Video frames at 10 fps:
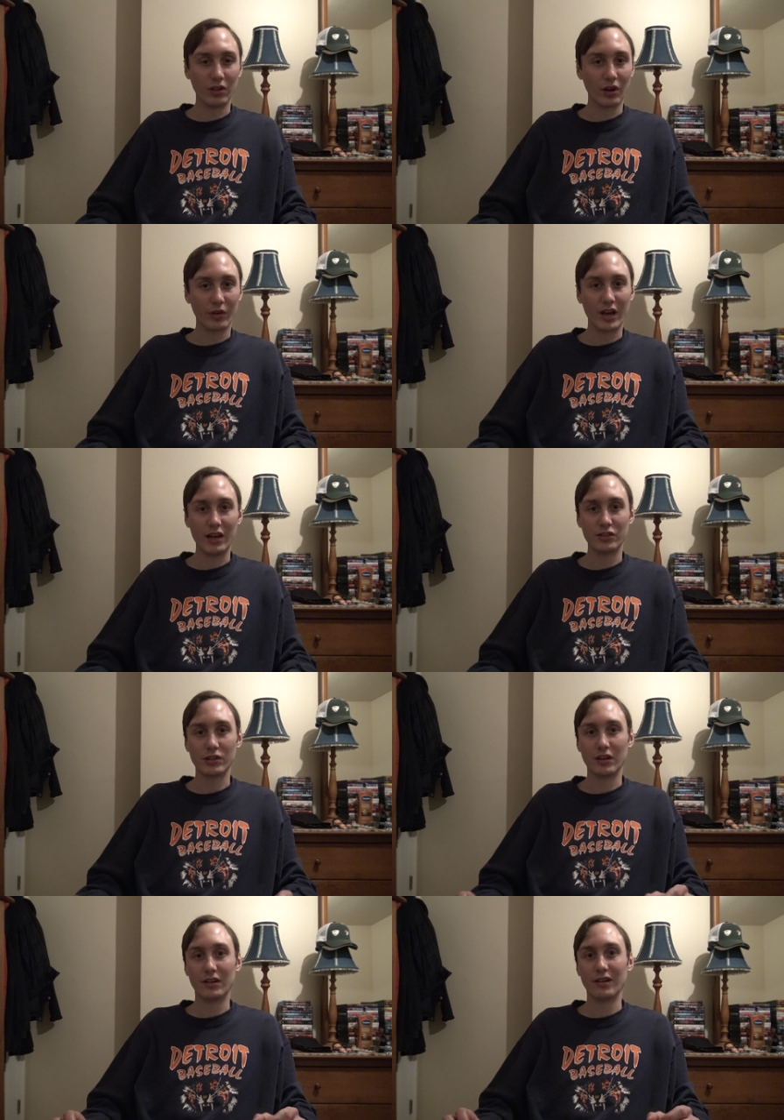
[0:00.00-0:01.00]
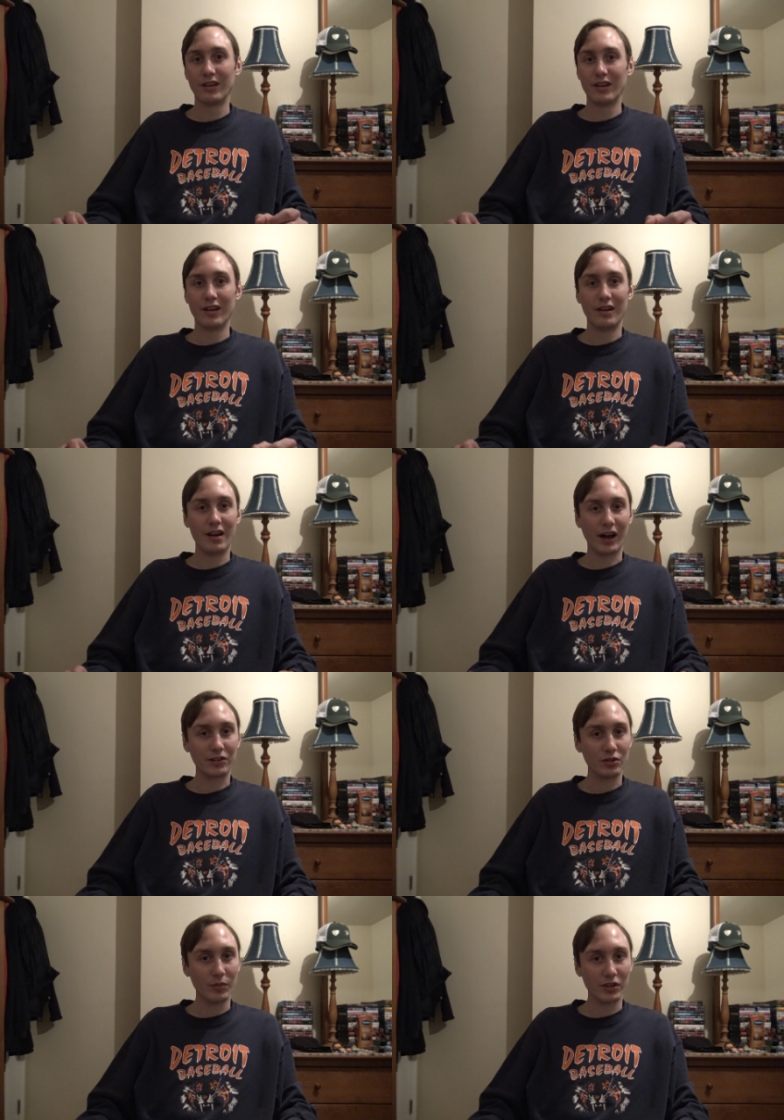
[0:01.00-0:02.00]
location, not
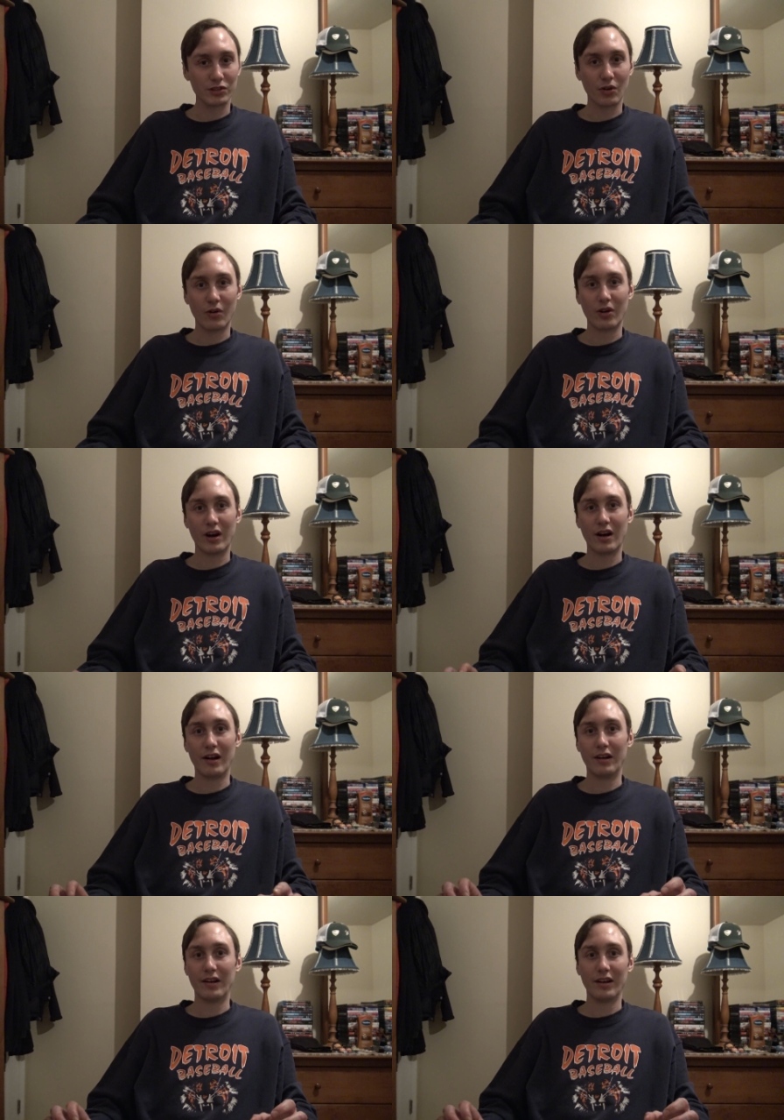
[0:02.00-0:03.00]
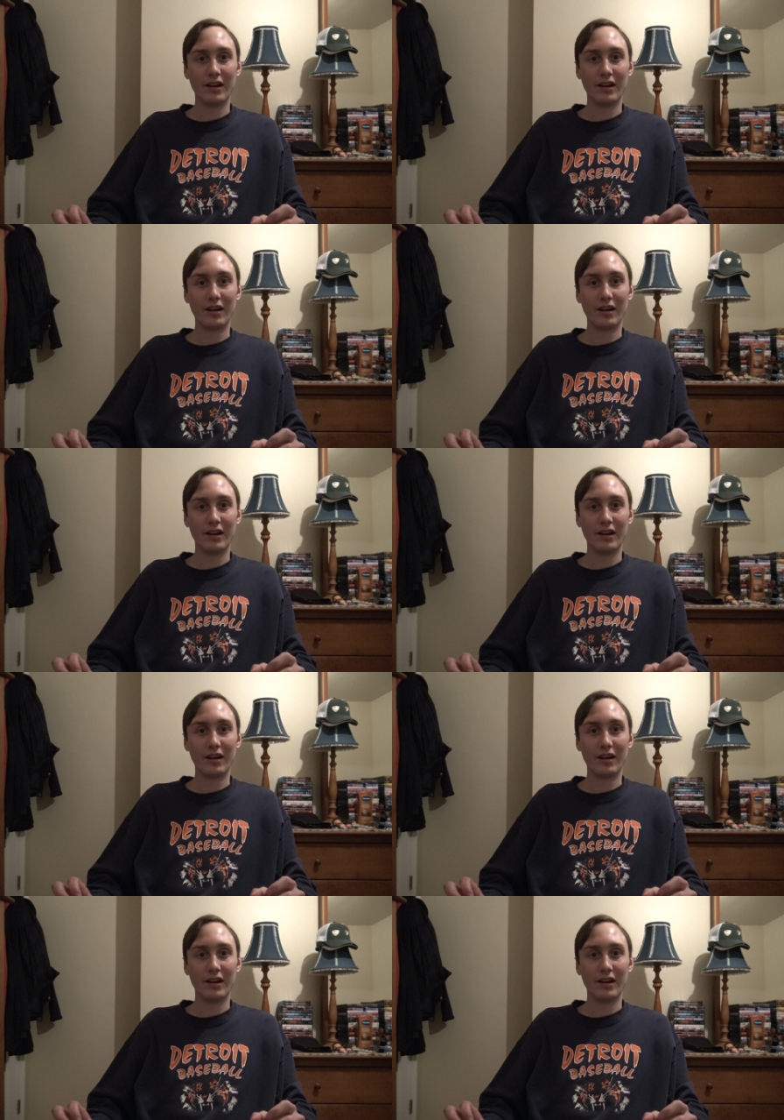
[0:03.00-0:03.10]
too much going on,